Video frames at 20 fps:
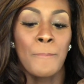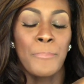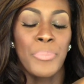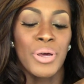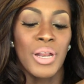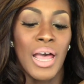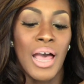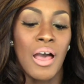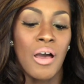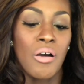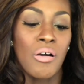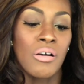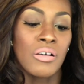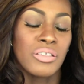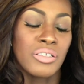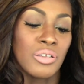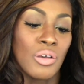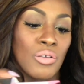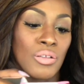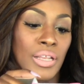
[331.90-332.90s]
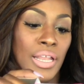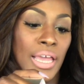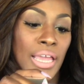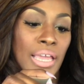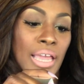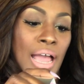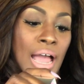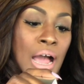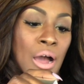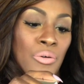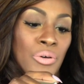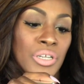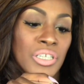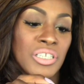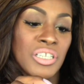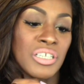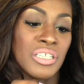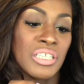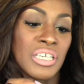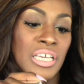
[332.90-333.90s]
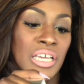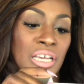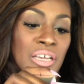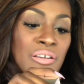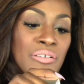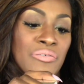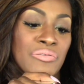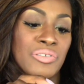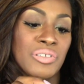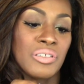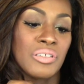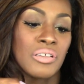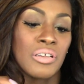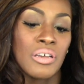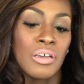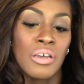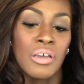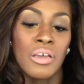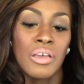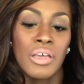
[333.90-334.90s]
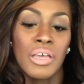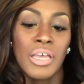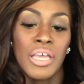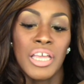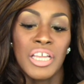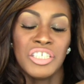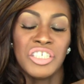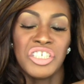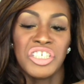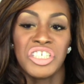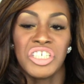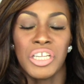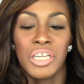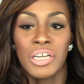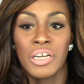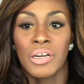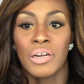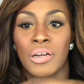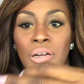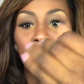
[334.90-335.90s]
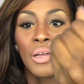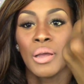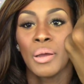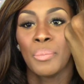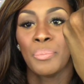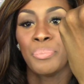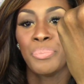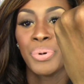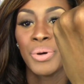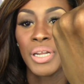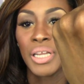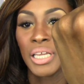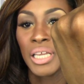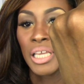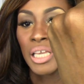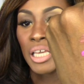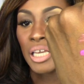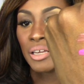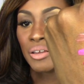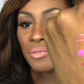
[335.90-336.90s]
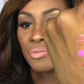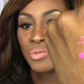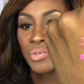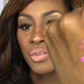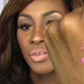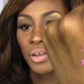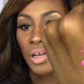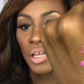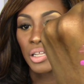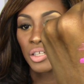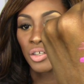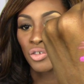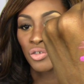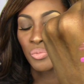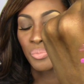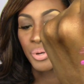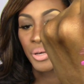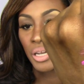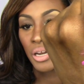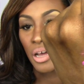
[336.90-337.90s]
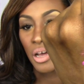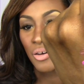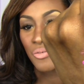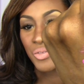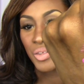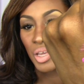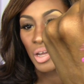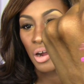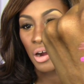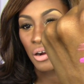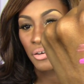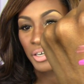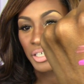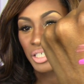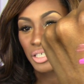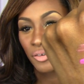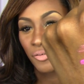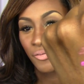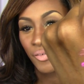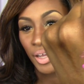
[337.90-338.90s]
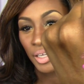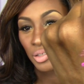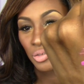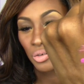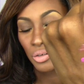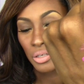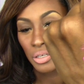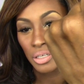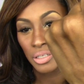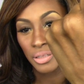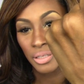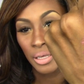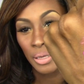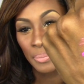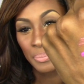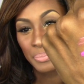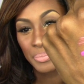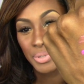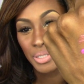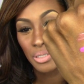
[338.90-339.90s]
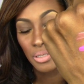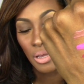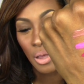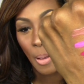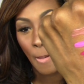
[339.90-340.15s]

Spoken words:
but I also like how it just gives its sheer, but it gives a little bit of the orange effect on your lips.